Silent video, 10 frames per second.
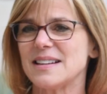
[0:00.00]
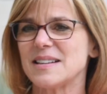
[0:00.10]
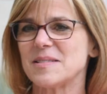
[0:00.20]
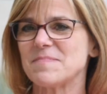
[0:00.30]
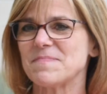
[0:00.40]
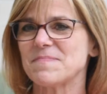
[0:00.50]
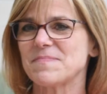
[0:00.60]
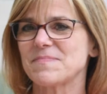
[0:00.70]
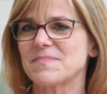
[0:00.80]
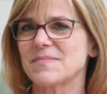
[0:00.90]
I
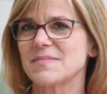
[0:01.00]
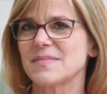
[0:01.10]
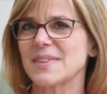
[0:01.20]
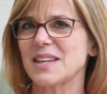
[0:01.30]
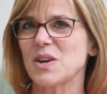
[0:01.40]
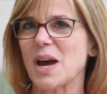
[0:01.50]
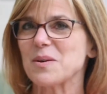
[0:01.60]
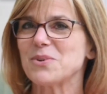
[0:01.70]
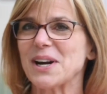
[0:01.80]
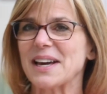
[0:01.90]

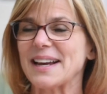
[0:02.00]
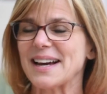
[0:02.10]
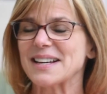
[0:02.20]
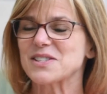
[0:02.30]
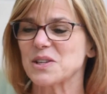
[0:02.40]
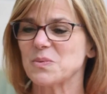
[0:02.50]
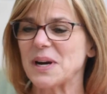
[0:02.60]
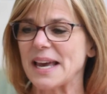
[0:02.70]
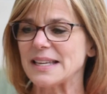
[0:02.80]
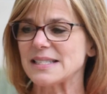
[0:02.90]
actually
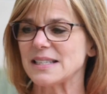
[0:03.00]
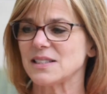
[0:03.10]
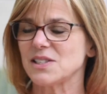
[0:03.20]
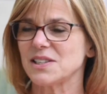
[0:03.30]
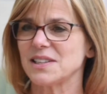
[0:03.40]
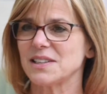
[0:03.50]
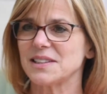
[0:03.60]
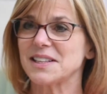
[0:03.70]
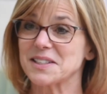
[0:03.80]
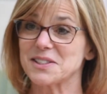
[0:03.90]
went
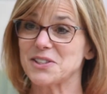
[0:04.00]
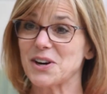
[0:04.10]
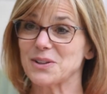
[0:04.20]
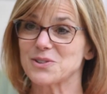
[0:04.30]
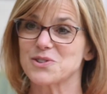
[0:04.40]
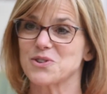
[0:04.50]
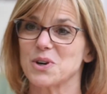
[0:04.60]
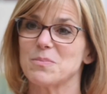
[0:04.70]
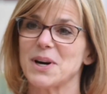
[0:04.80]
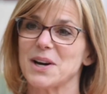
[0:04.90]
to the dollar store
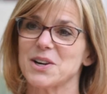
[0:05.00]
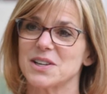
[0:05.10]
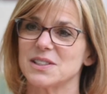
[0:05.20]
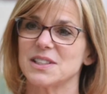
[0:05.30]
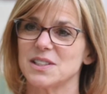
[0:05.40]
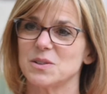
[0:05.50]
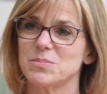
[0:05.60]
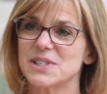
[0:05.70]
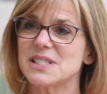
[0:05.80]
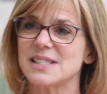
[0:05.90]
and bought her a little
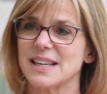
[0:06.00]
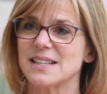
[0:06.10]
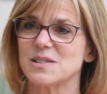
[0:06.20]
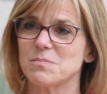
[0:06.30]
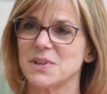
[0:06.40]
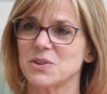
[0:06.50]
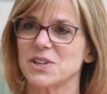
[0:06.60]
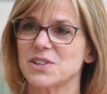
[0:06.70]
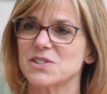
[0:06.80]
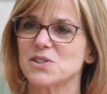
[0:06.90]
princess
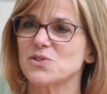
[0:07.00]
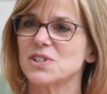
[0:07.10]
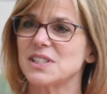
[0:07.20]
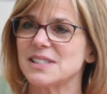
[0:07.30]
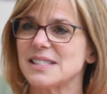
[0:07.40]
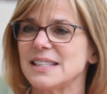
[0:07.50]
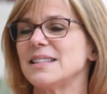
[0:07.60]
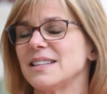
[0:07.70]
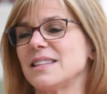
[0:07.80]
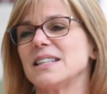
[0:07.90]
mirror so she could see
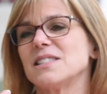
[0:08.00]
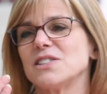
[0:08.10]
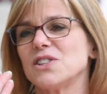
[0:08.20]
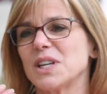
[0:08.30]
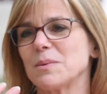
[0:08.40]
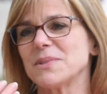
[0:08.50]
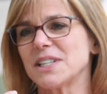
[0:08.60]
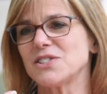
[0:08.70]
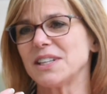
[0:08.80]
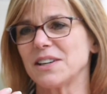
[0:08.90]
the things that she kept
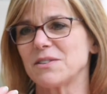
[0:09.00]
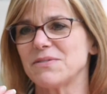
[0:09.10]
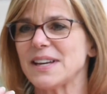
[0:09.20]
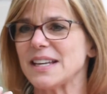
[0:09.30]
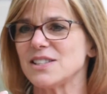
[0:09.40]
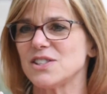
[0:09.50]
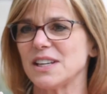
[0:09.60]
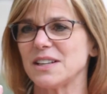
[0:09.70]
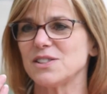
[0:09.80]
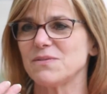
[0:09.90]
touching on her face. She
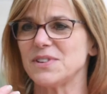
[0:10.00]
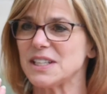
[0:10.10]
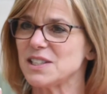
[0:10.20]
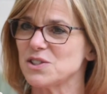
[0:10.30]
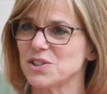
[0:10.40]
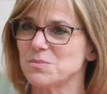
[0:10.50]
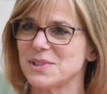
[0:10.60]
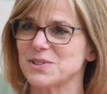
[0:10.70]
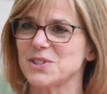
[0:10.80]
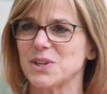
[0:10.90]
had a feeding tube
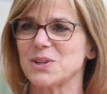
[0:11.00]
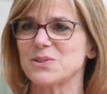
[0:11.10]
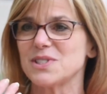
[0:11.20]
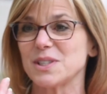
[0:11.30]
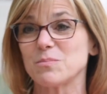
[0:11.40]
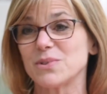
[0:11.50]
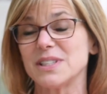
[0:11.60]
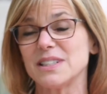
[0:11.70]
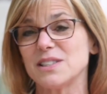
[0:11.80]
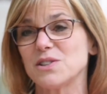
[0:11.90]
in her nose, she had a
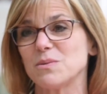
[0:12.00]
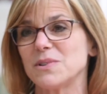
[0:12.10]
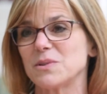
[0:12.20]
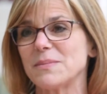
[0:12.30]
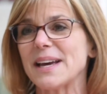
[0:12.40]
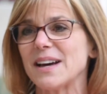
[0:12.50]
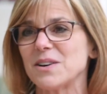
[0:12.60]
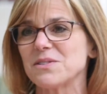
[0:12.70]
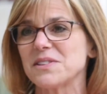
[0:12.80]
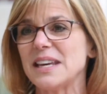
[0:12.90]
breathing tube in her
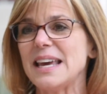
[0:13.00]
mouth,